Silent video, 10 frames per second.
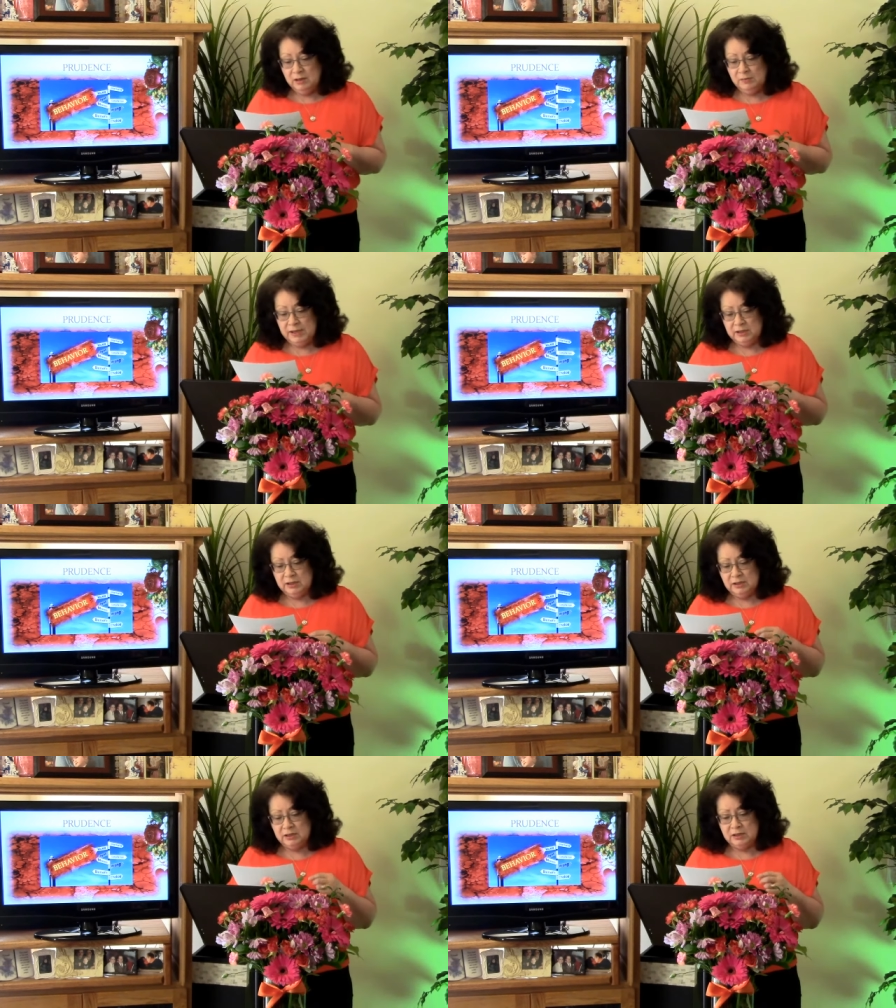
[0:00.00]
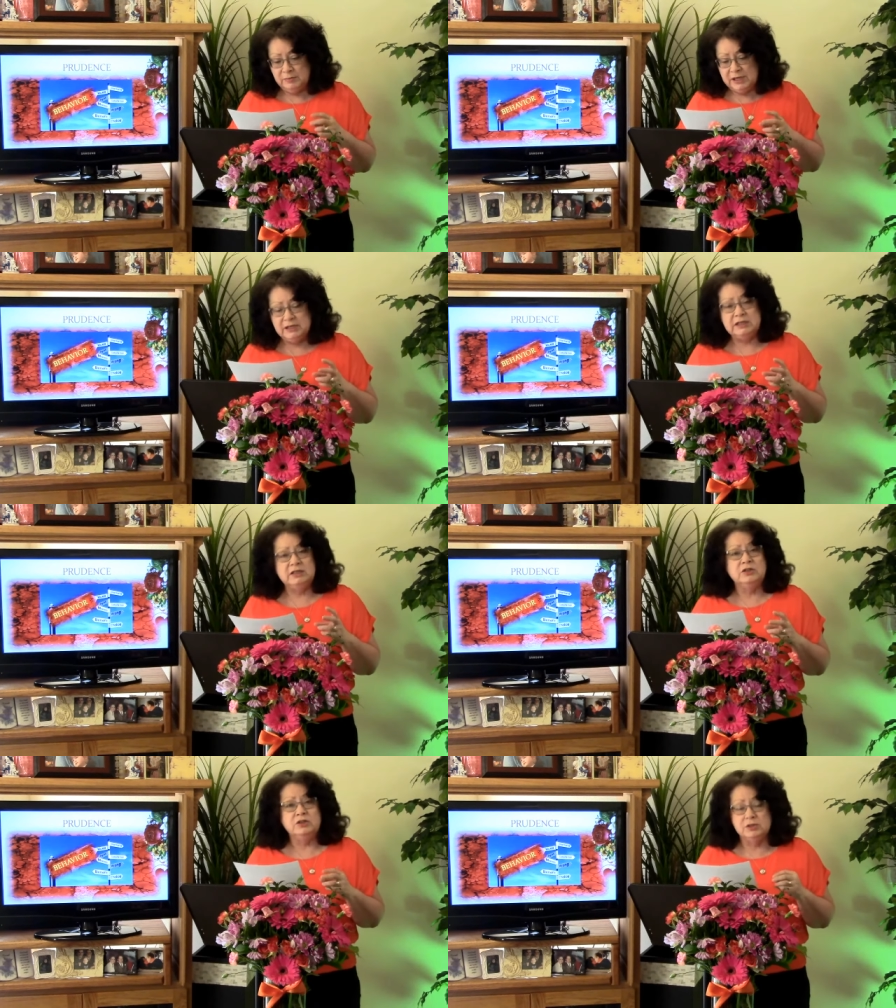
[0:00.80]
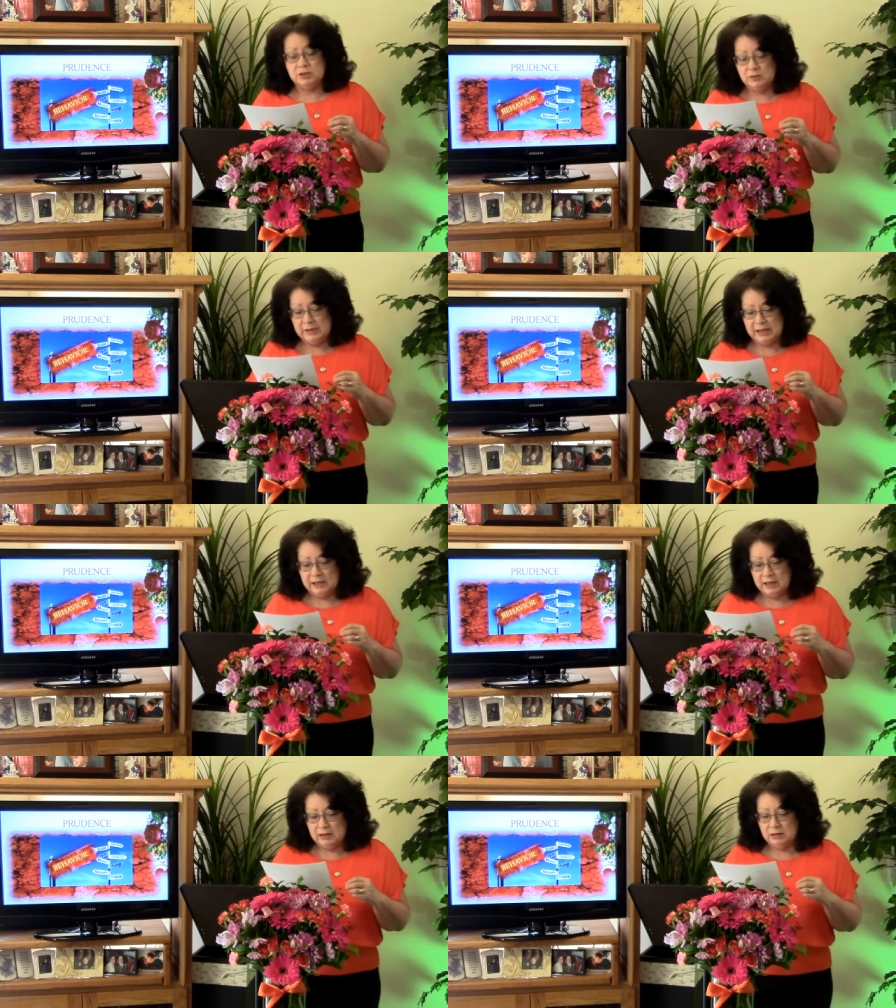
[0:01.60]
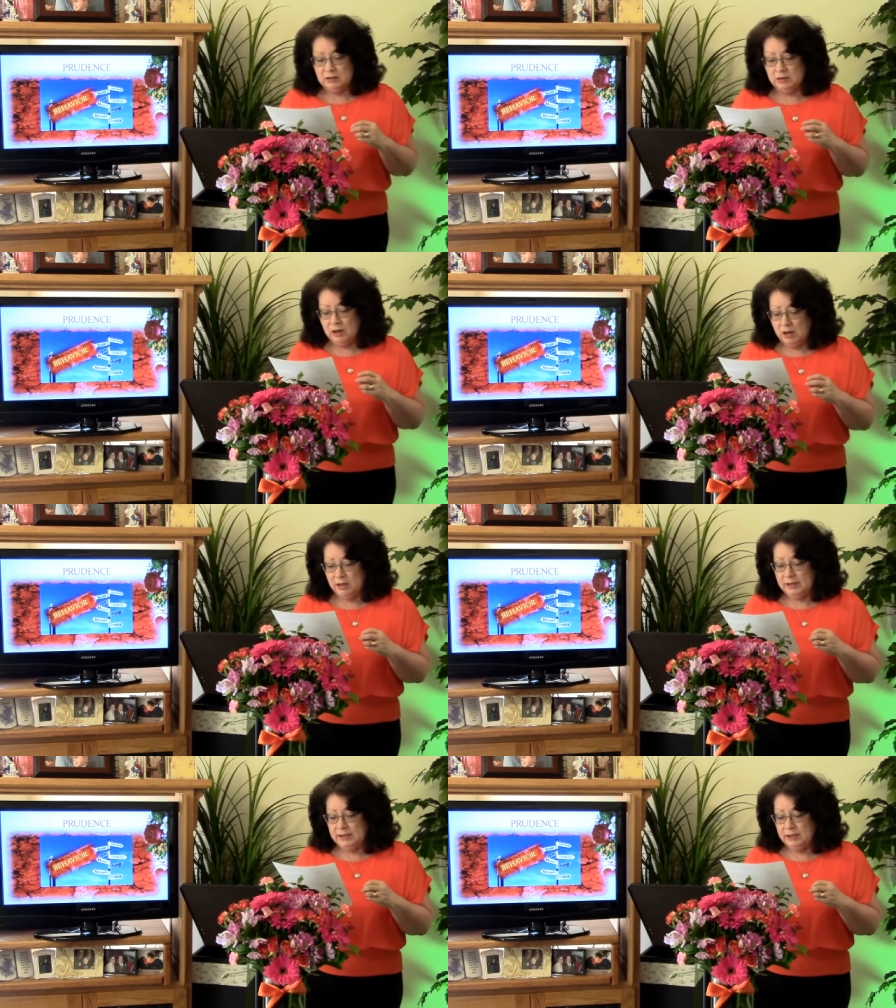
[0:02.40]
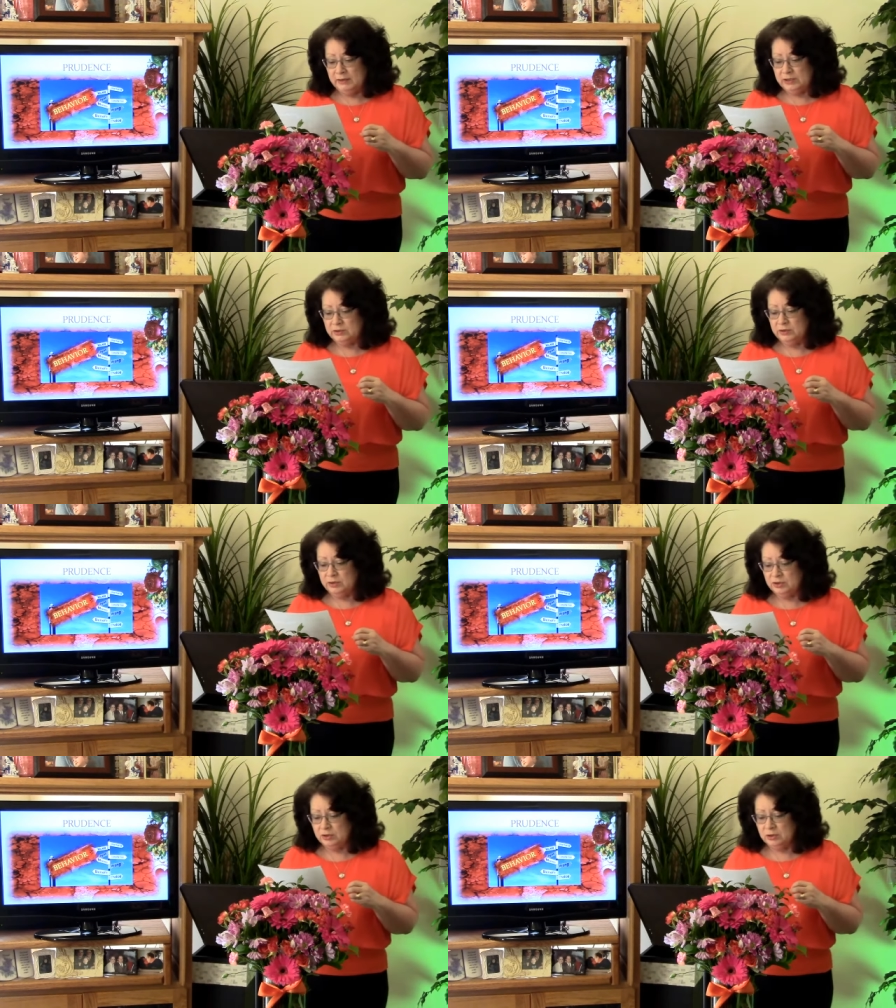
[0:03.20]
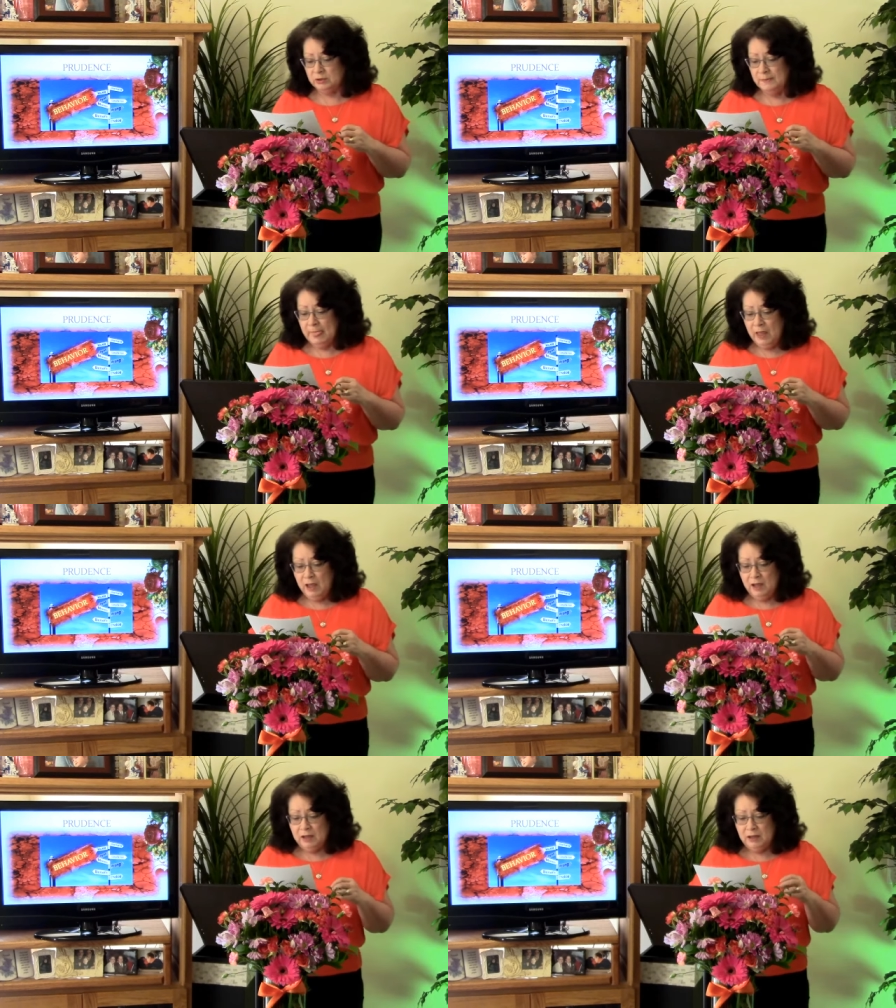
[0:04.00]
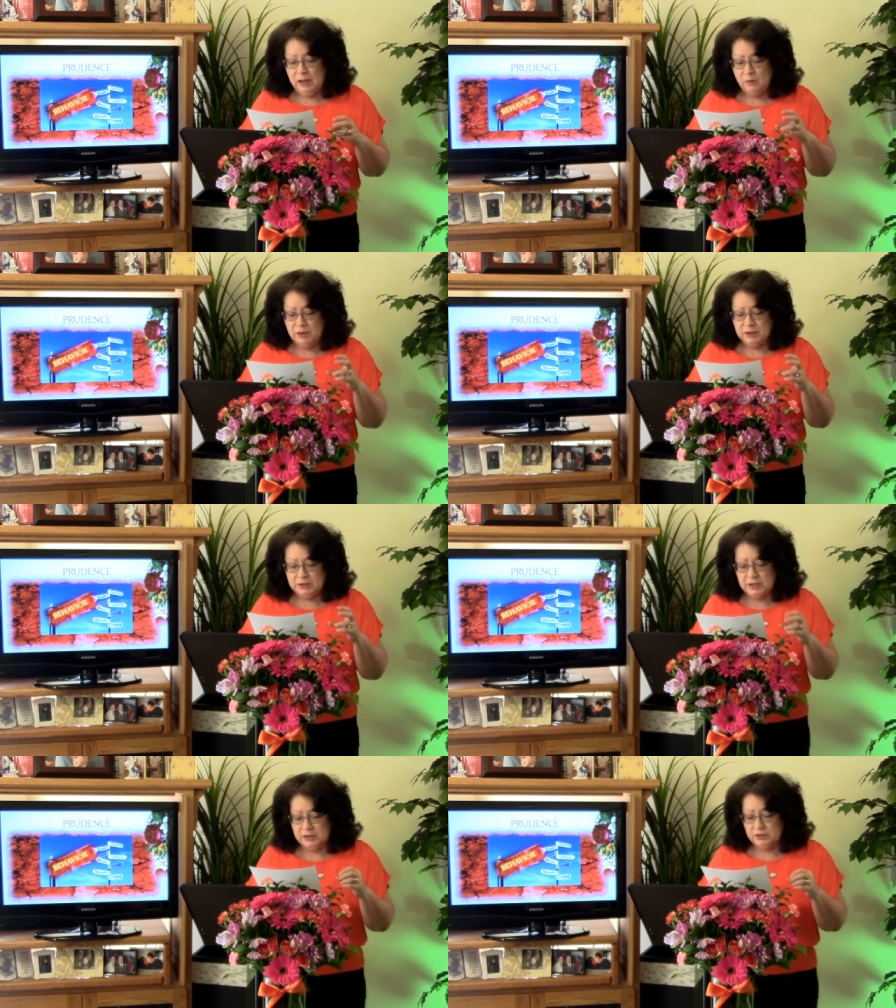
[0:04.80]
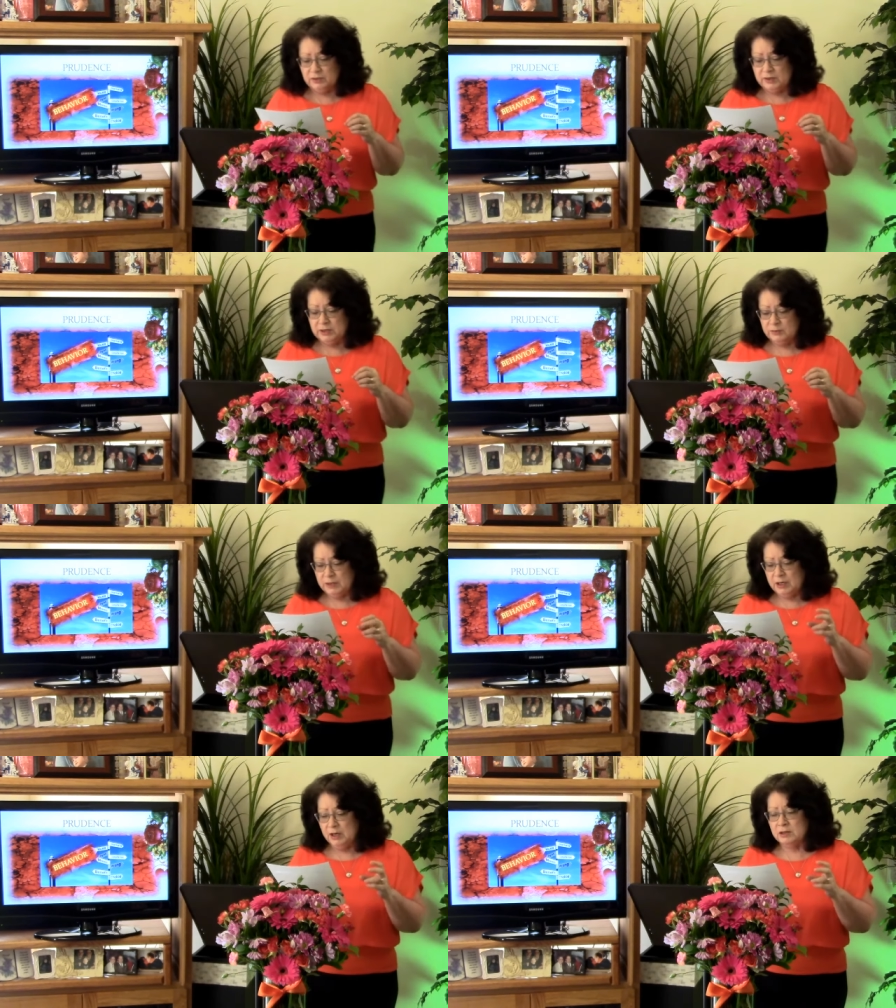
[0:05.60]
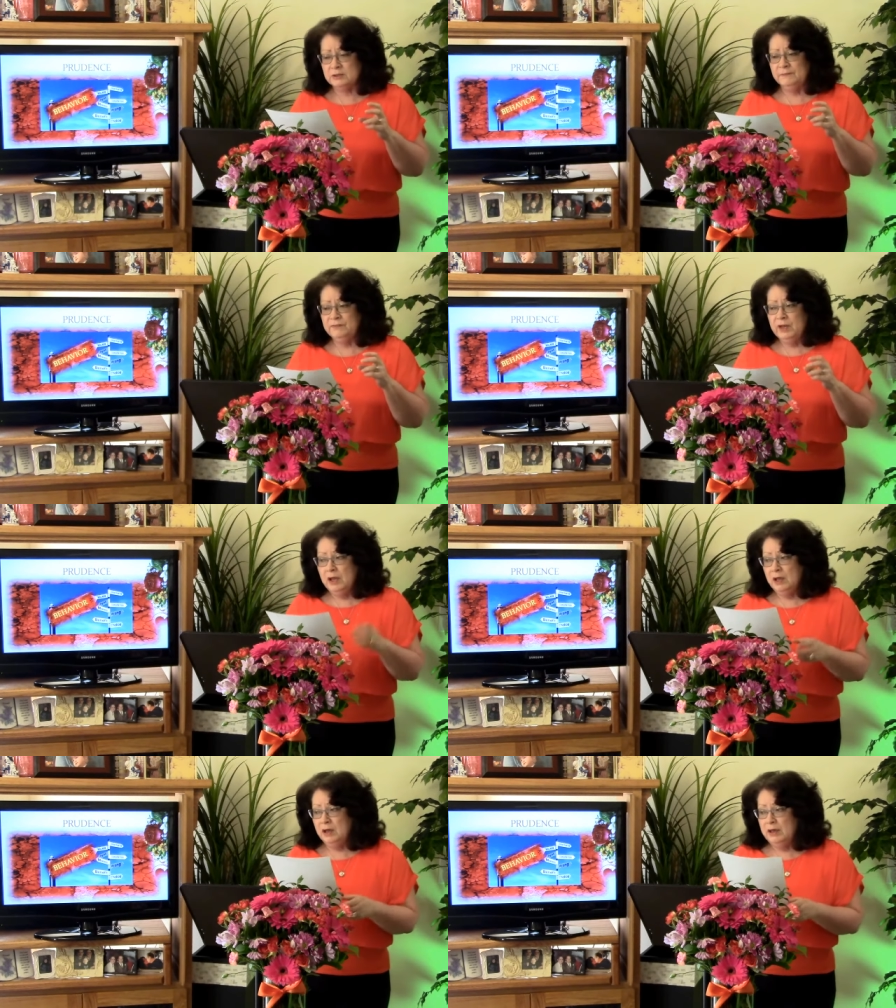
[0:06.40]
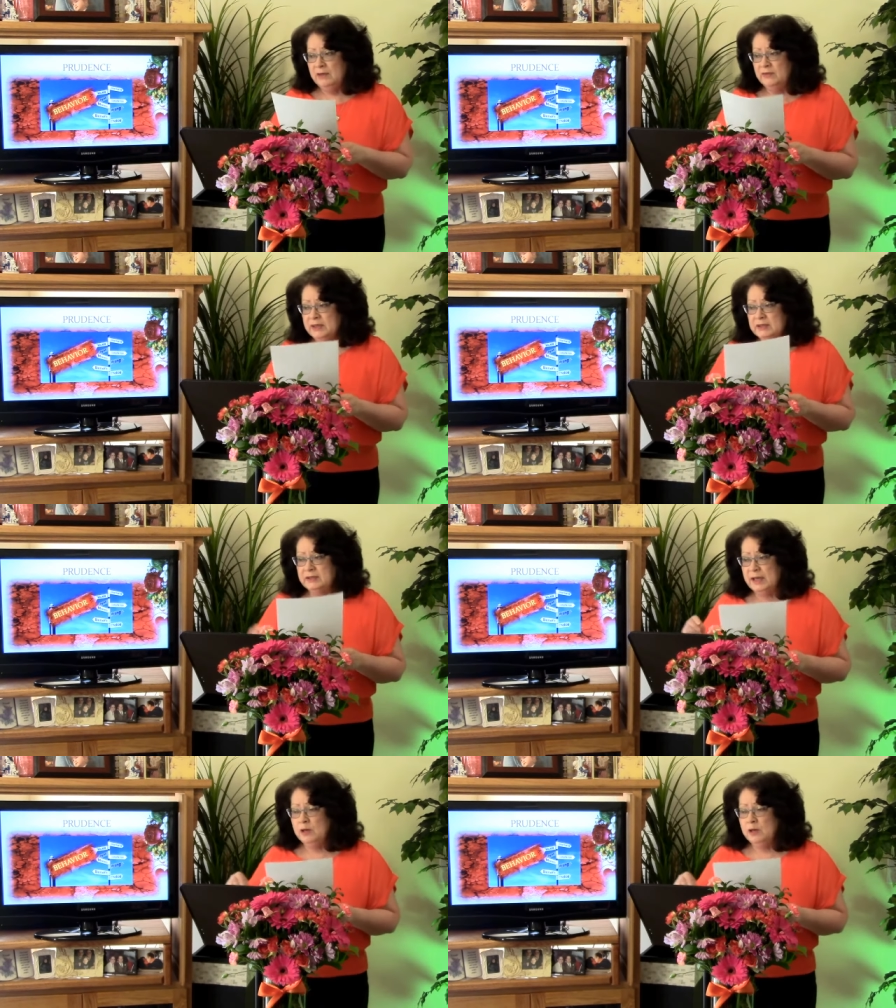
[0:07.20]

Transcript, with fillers: uh, being diligent to make our calling and election sure. Uh, I wanted to touch on this because uh, in this day